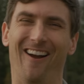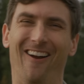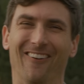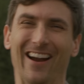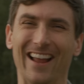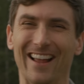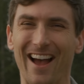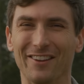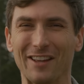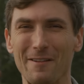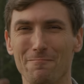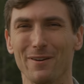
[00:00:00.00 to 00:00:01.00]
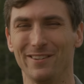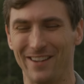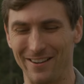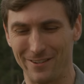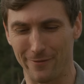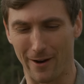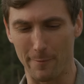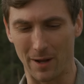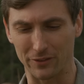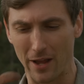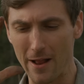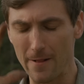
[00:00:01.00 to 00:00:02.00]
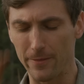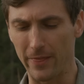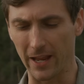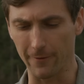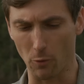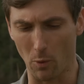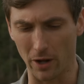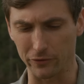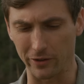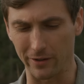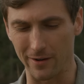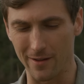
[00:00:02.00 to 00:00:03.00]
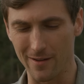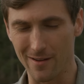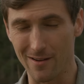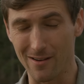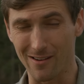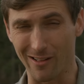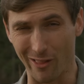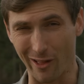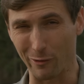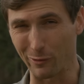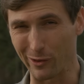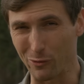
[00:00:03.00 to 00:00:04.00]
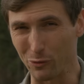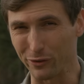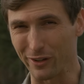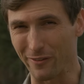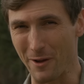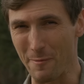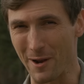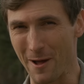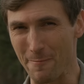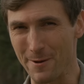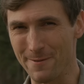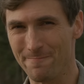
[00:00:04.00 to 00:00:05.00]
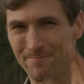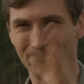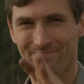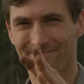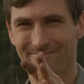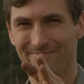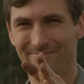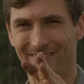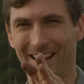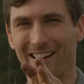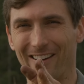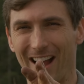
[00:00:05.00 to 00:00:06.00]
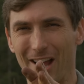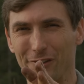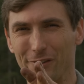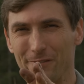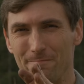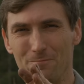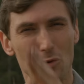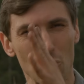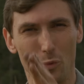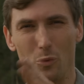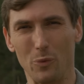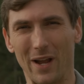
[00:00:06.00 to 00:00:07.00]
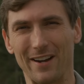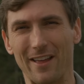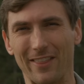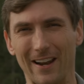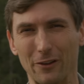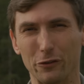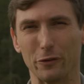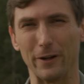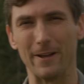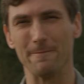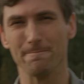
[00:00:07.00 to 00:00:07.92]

All right, guys, I appreciate you very much. Thank you for watching. A lot of really cool stuff coming up. Take care, guys. We got nothing else for you.